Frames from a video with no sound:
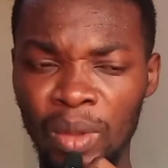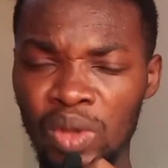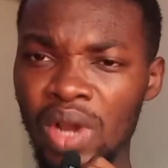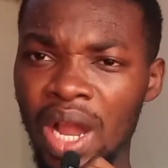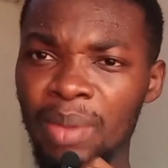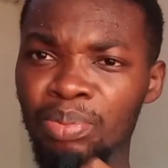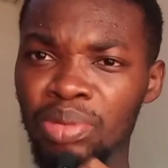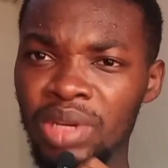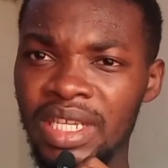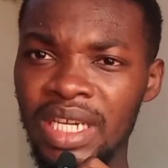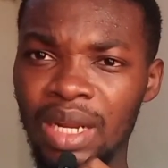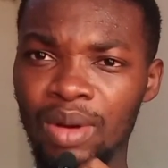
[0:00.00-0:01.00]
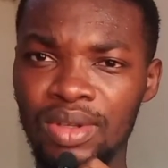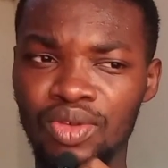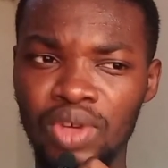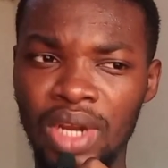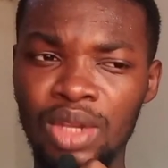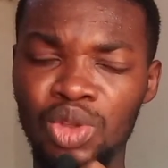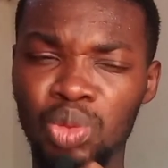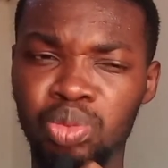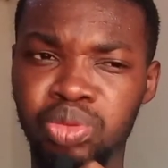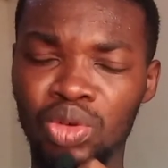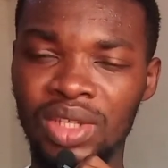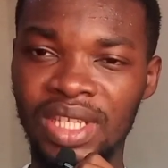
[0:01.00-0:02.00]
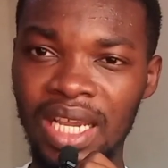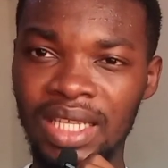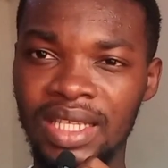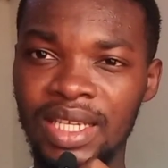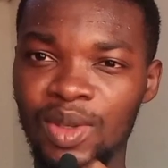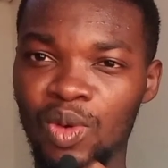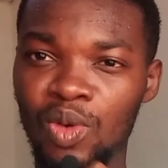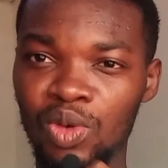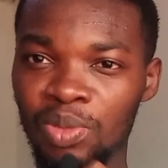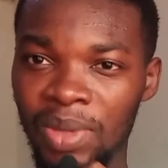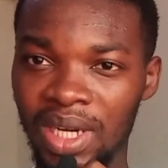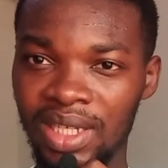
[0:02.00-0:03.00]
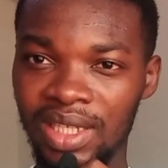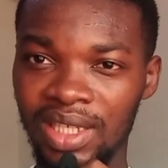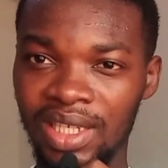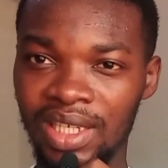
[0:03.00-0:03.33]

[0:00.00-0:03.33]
so i pity and i was trying to protect this old man